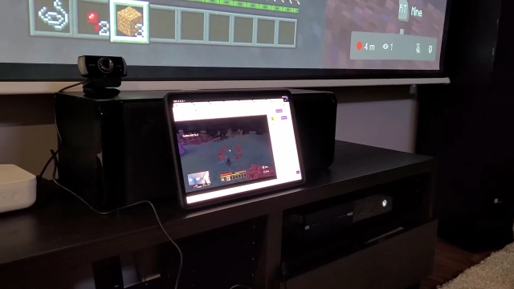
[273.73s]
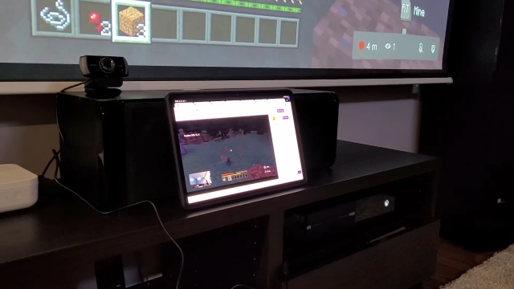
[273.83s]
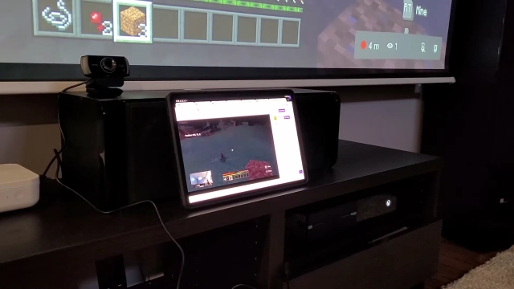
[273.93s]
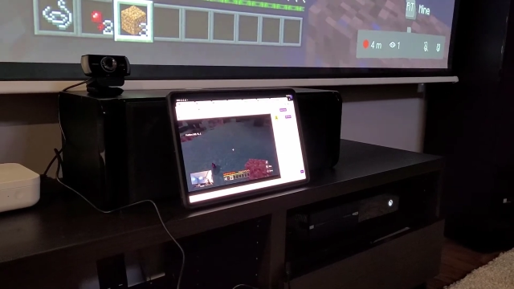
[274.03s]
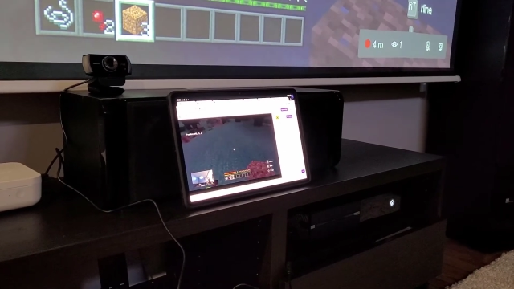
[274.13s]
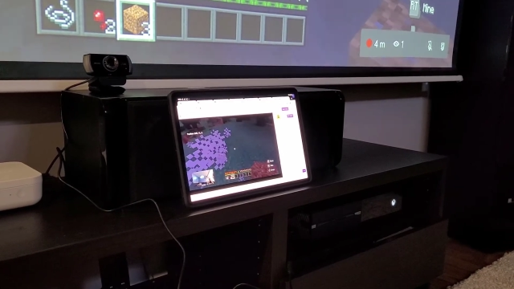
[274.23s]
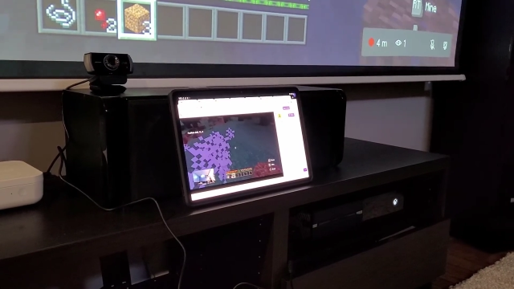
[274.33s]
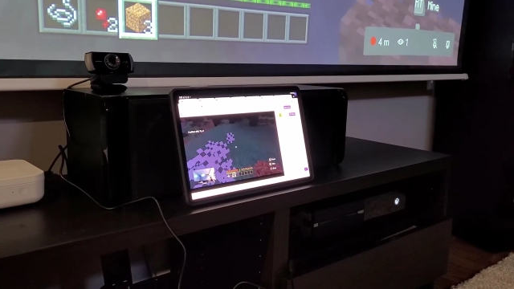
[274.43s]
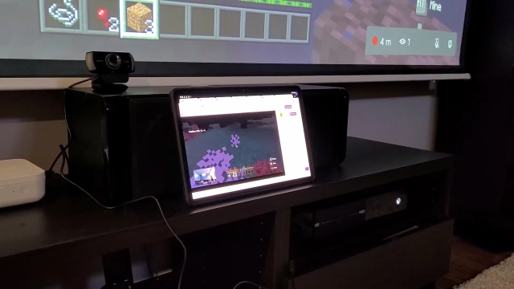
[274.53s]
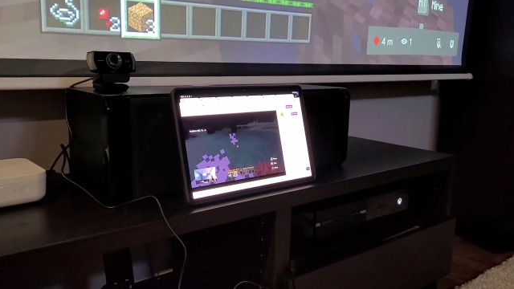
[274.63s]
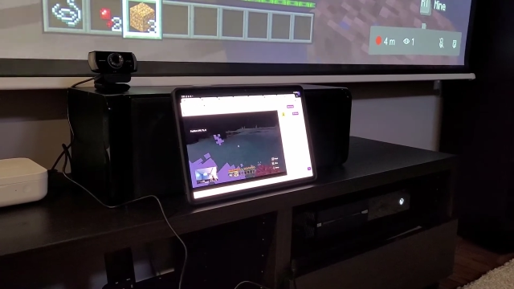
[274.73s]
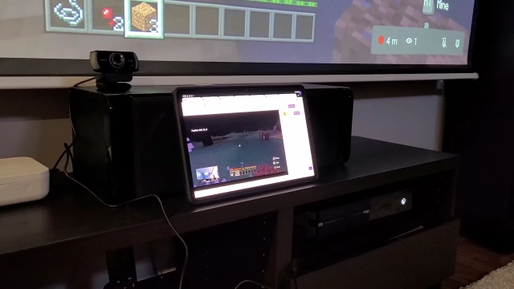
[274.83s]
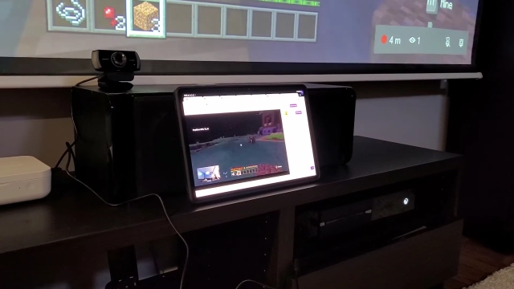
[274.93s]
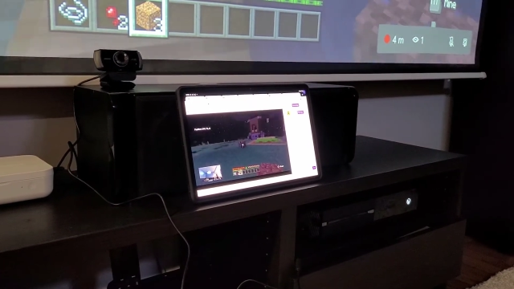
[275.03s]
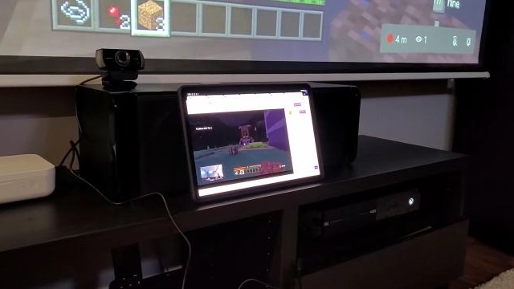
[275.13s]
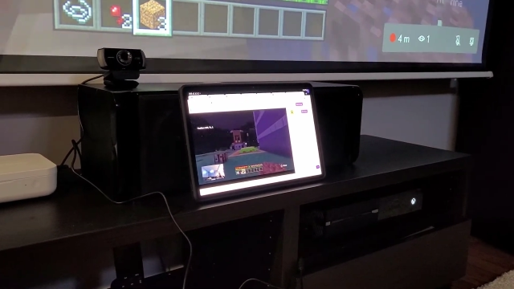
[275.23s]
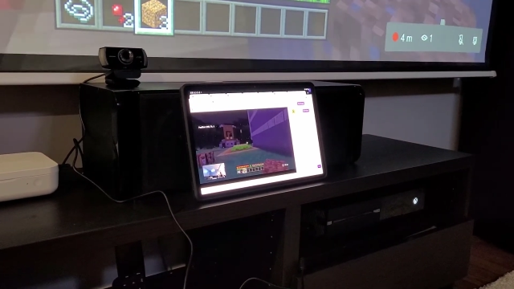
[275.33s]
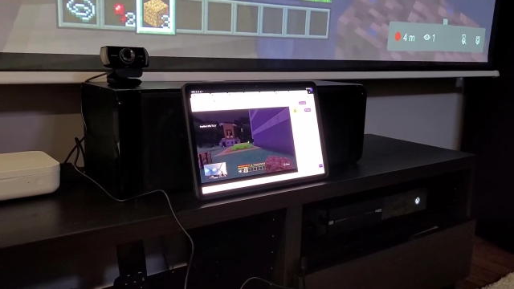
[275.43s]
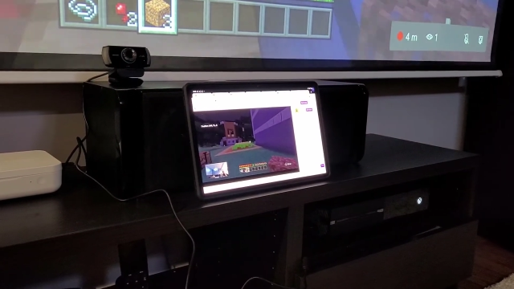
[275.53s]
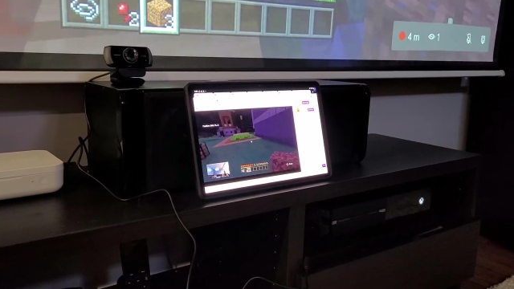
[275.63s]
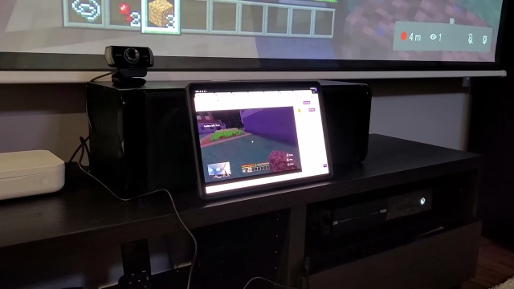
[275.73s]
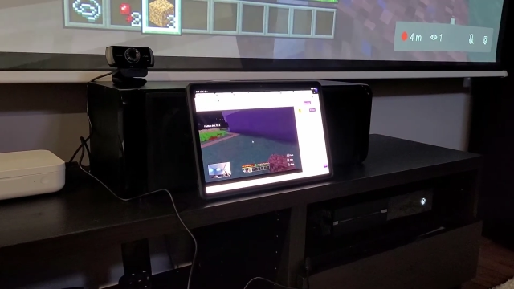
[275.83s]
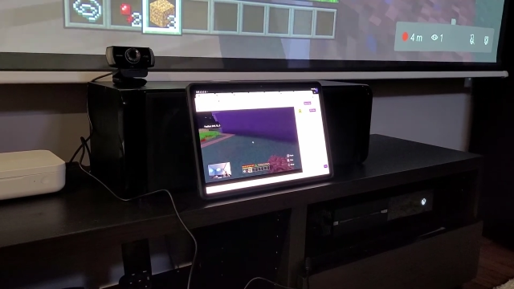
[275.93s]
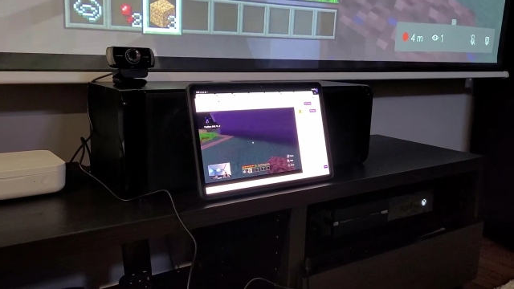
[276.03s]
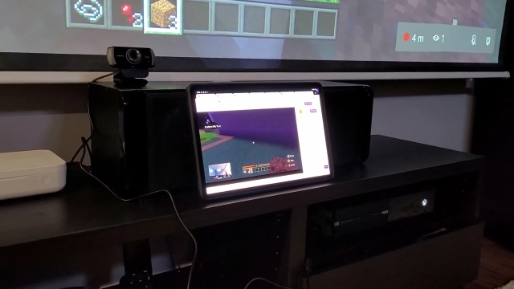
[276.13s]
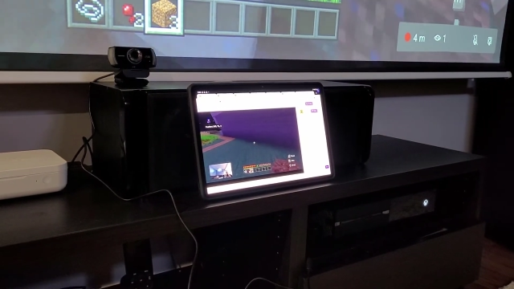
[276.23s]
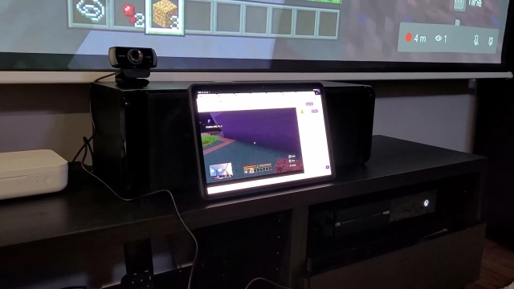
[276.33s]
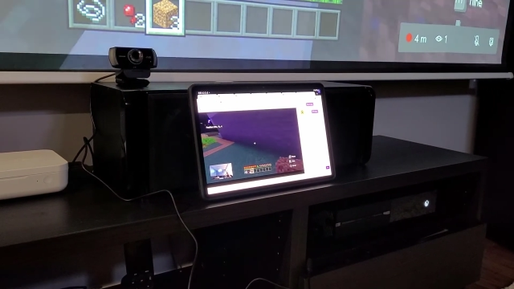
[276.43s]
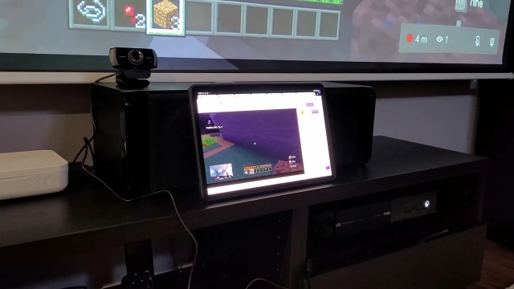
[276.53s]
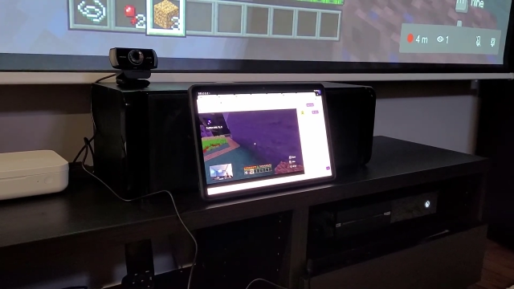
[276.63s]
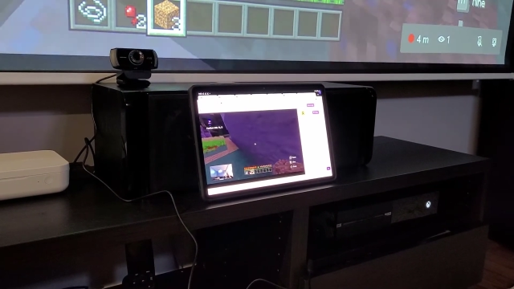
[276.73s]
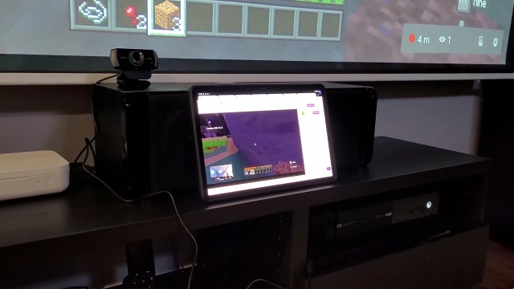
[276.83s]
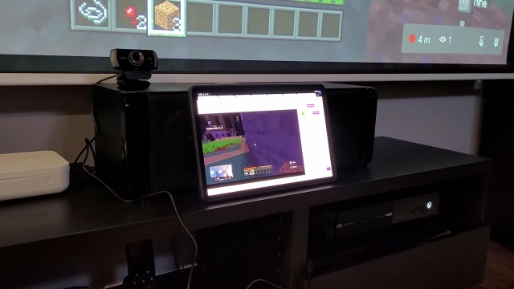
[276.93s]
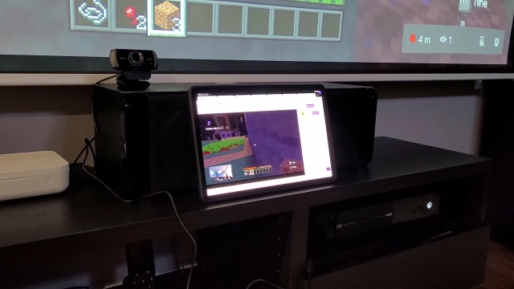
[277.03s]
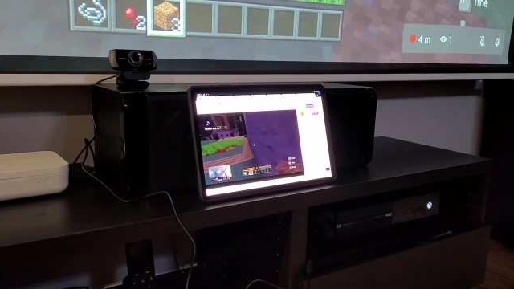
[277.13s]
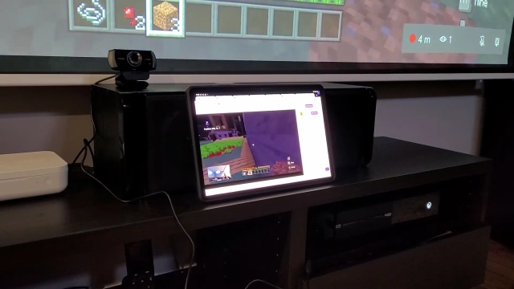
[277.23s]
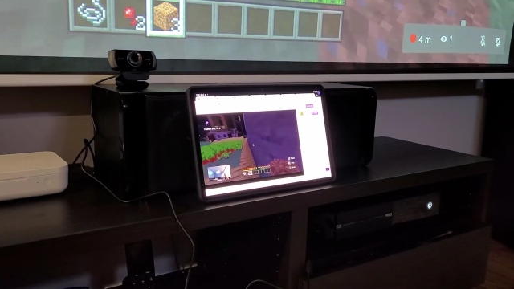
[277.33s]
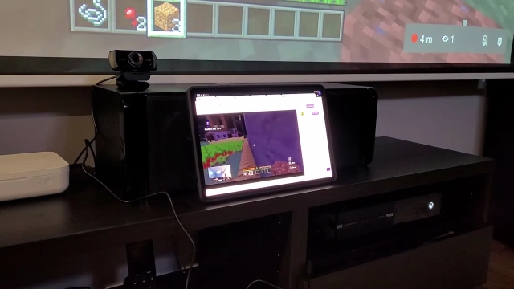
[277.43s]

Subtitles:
Nobody's mouth can be seen.